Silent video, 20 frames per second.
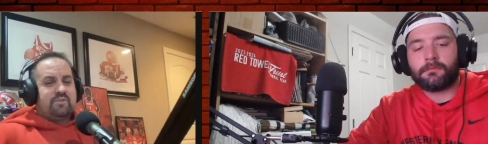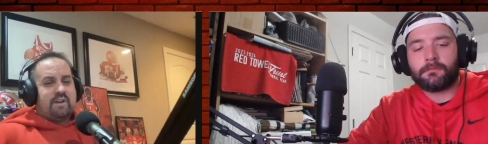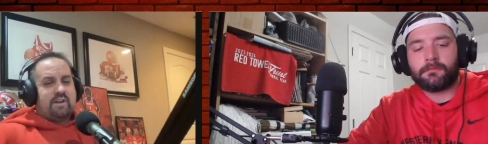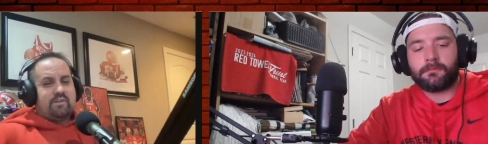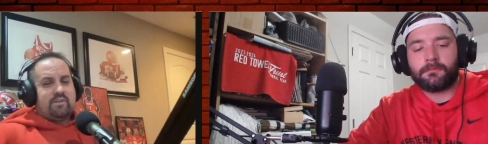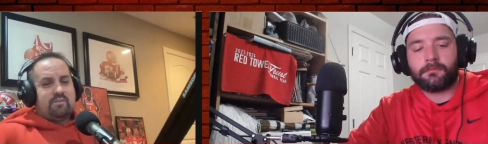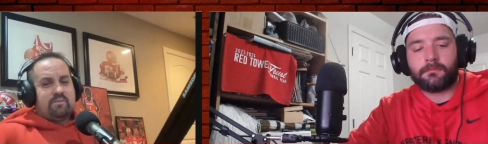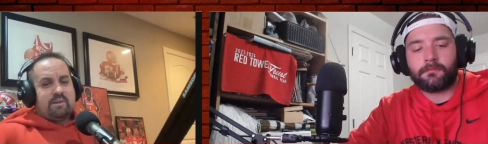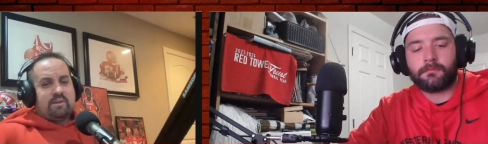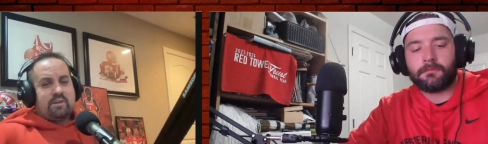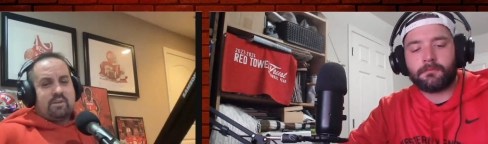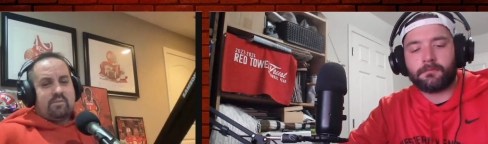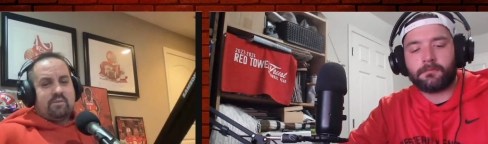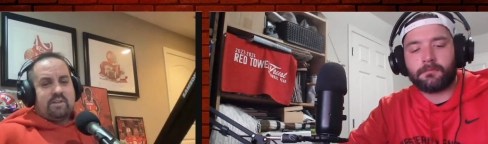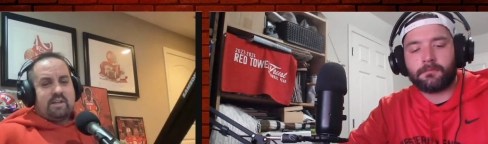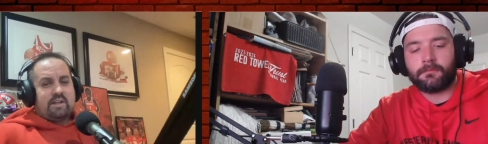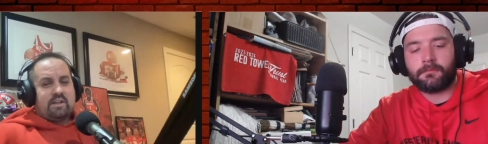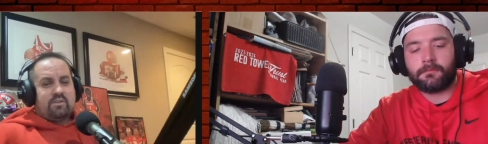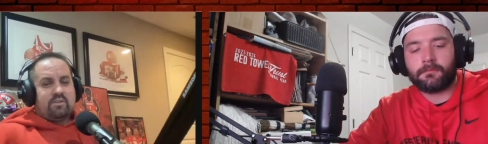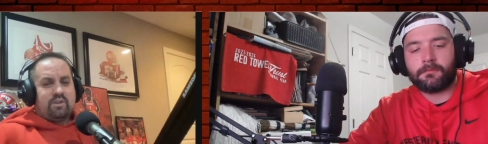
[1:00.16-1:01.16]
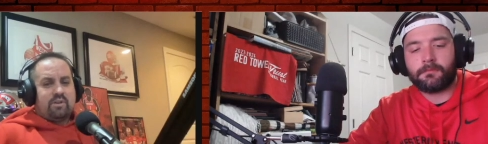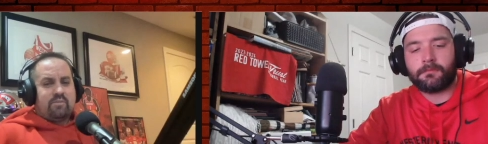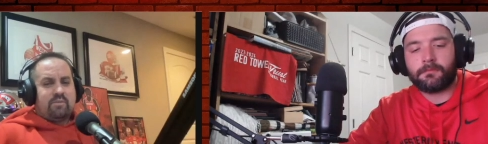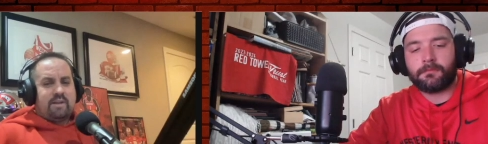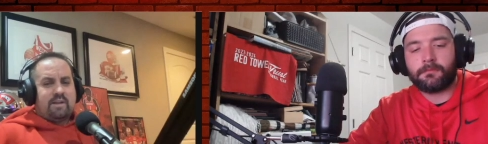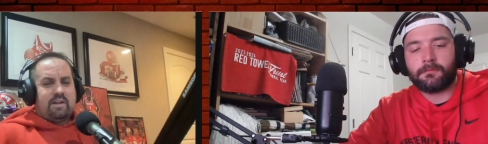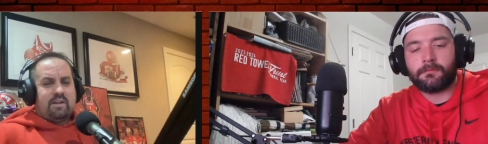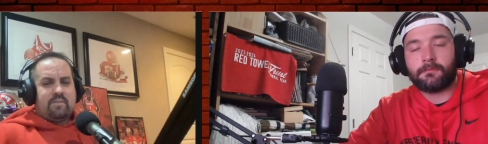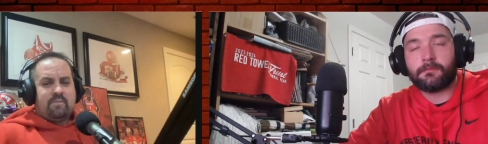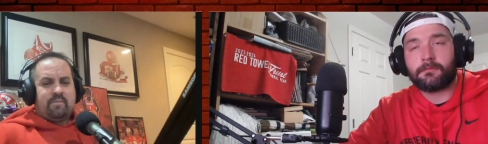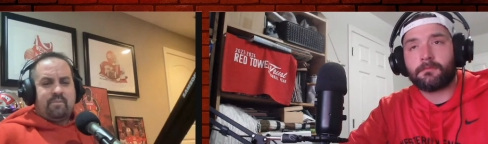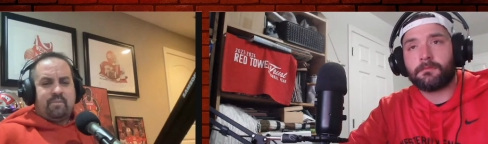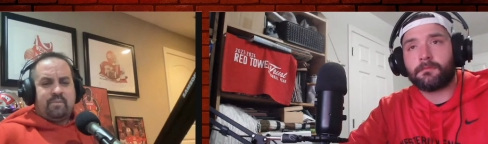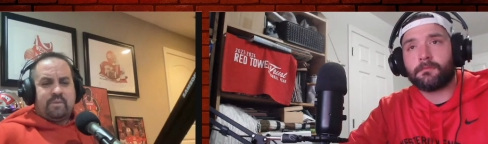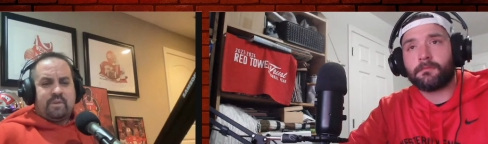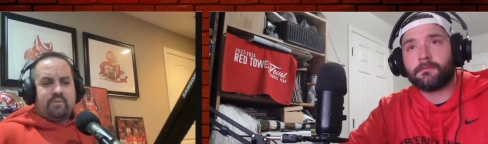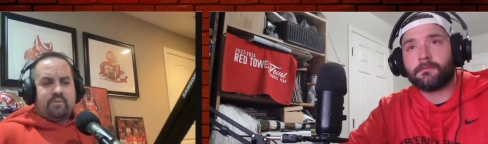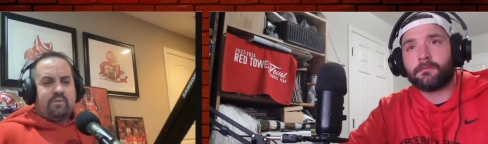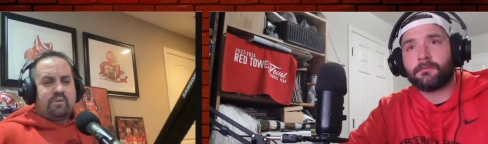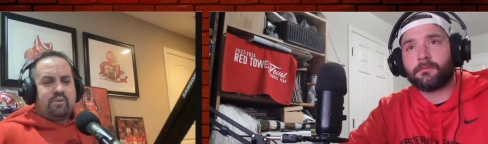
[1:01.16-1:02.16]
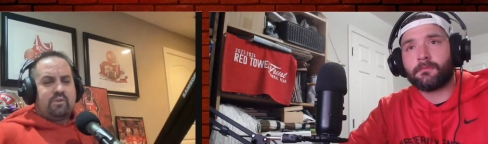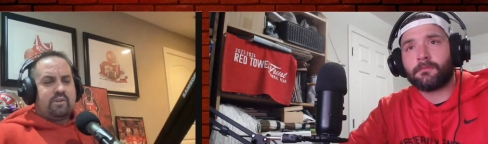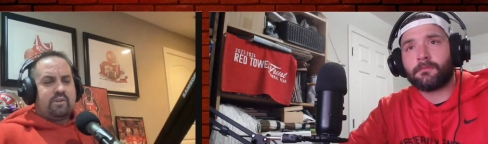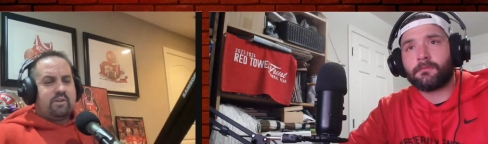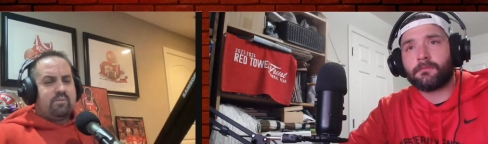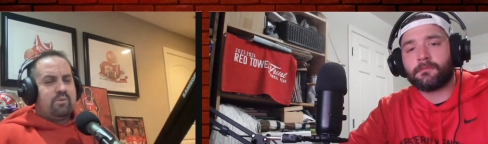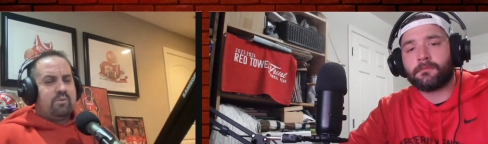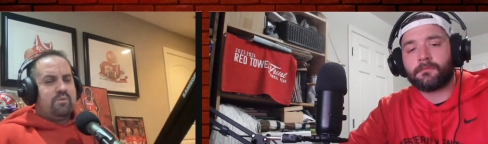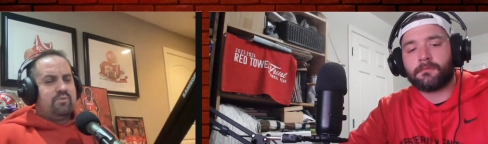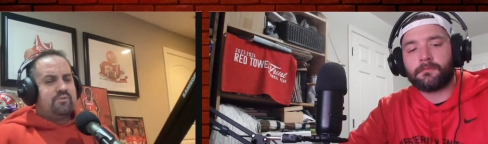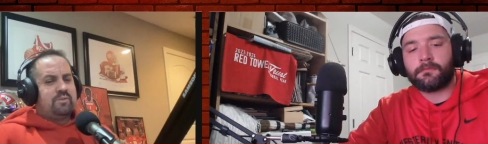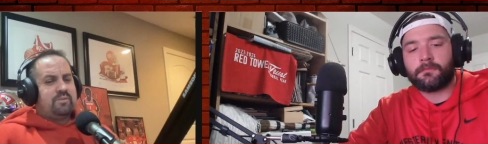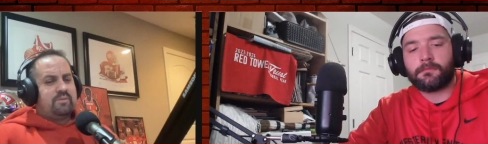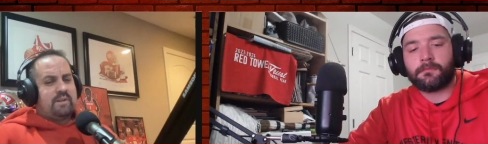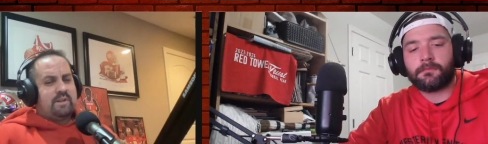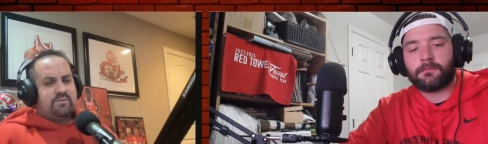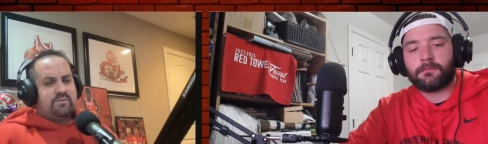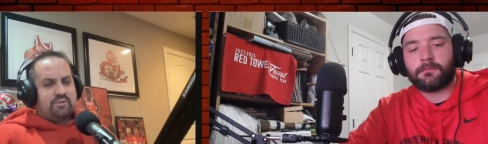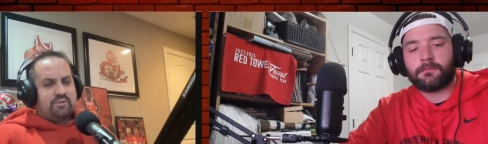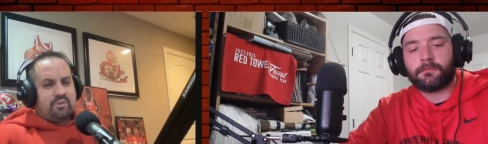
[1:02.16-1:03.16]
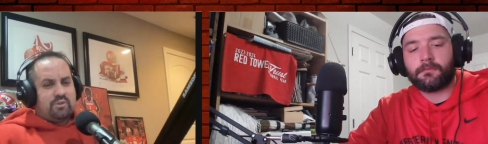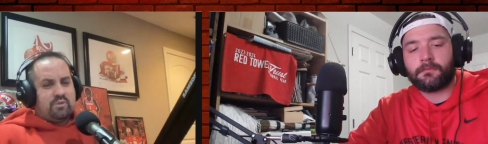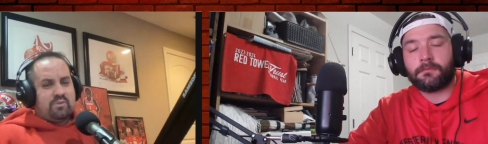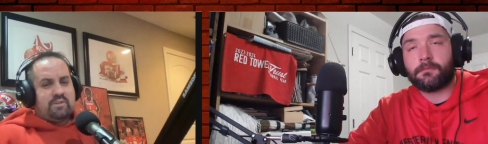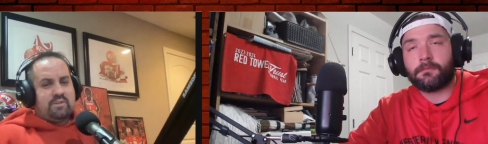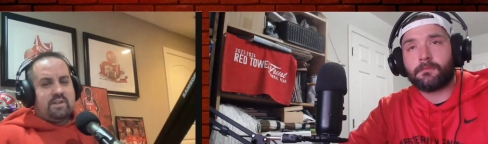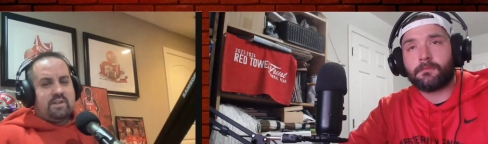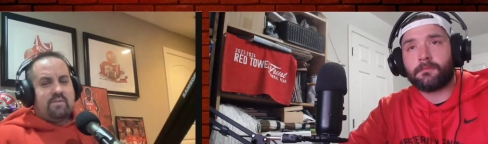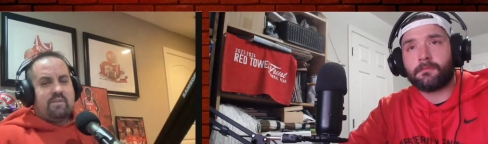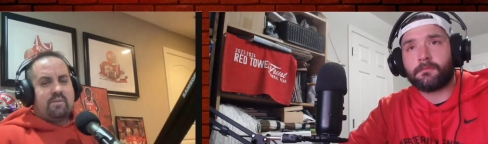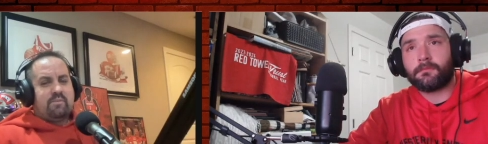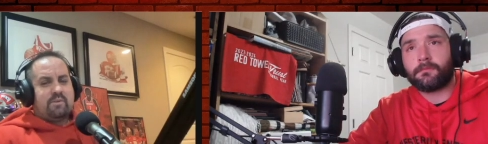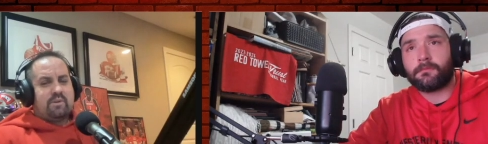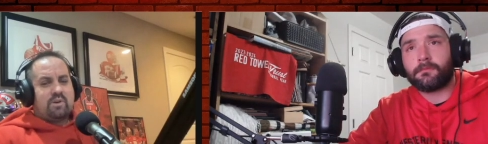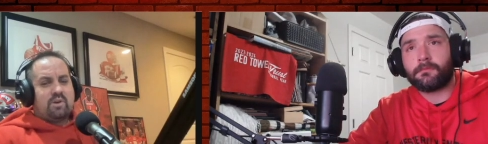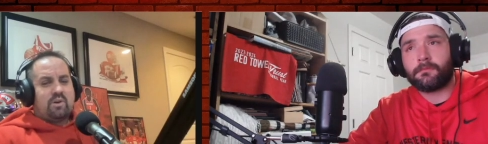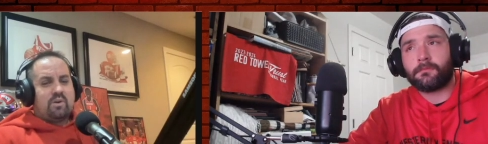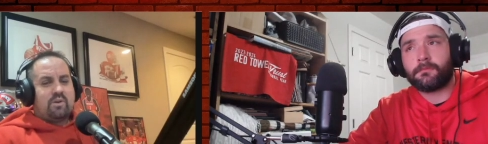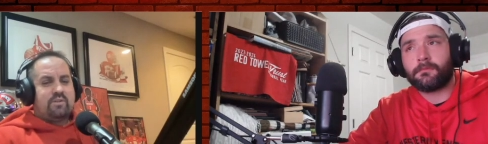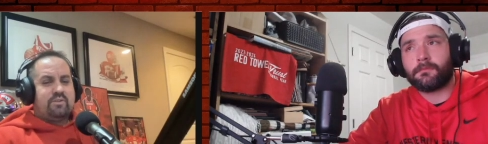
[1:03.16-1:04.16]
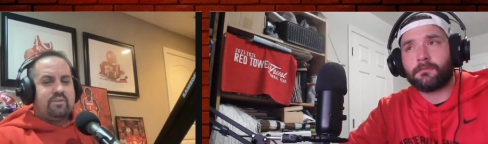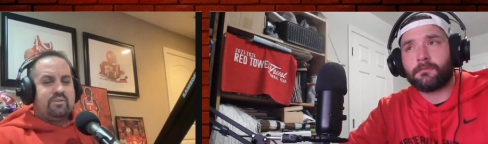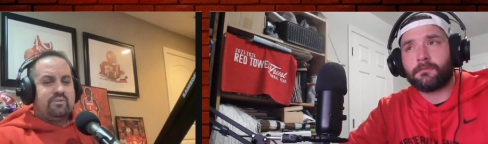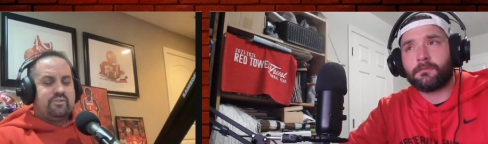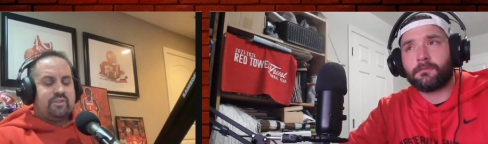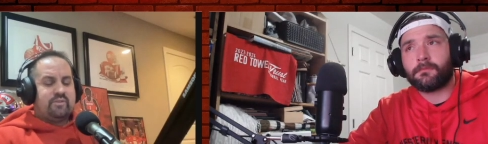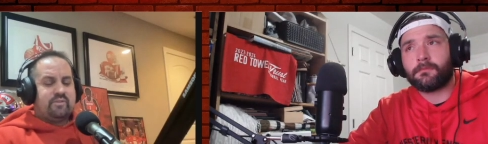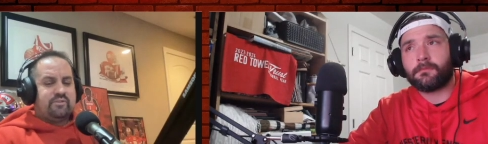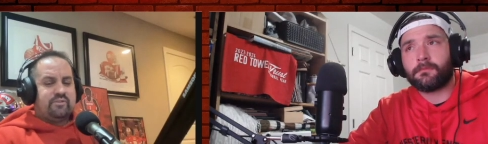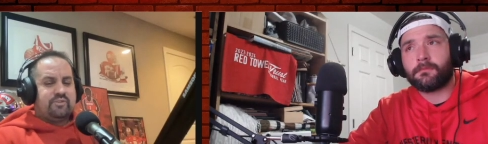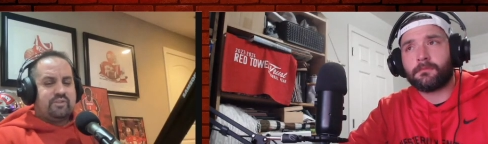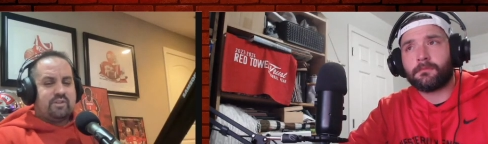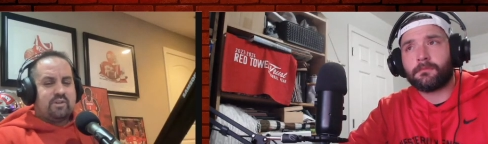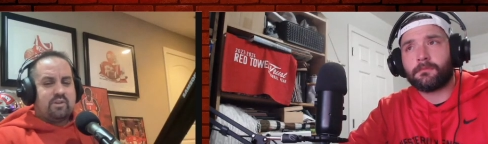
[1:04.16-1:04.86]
Speaker 1: founded by WK alumni. If you're looking to move sometime soon, give them a call at 270